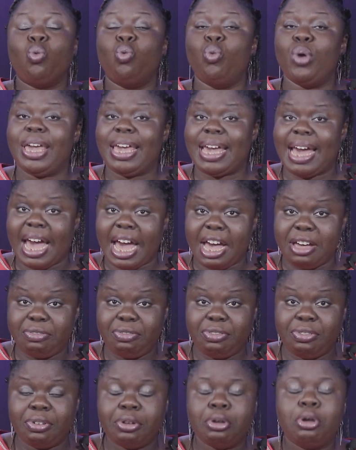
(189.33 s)
We have
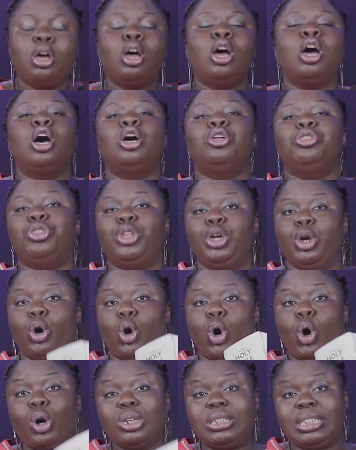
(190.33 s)
the
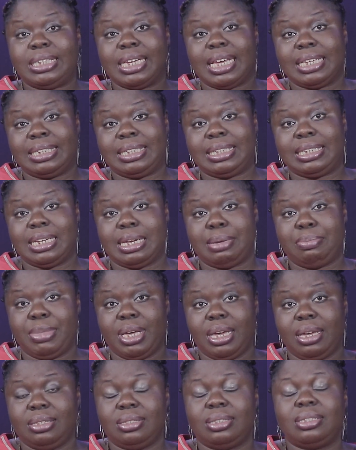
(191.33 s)
Old
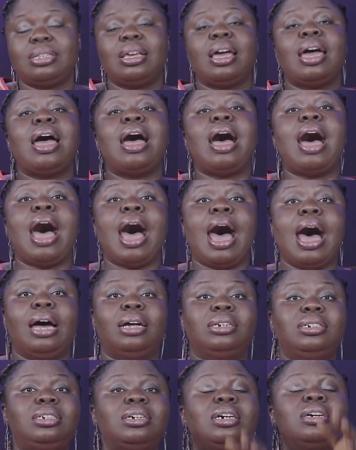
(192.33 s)
Testament
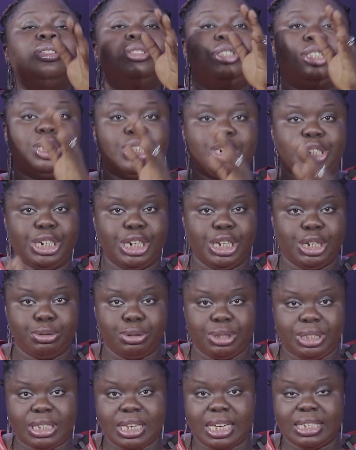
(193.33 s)
and the New
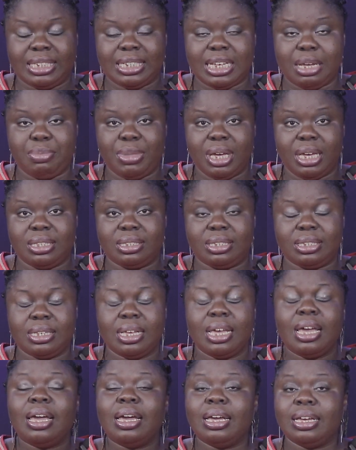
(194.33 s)

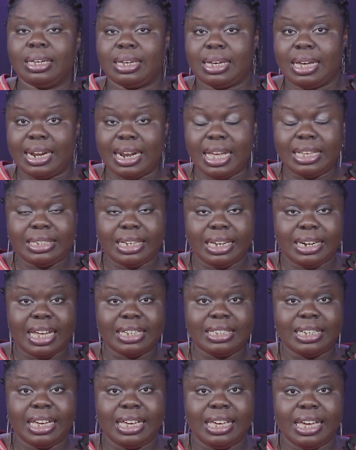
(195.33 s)
Testament. Can I say
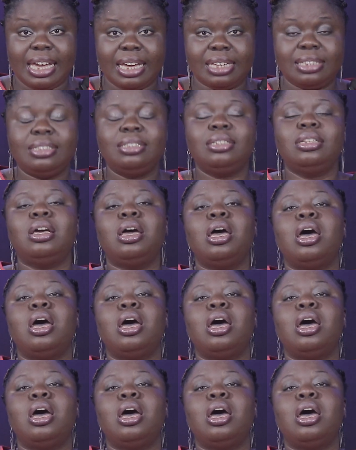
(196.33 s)
that again?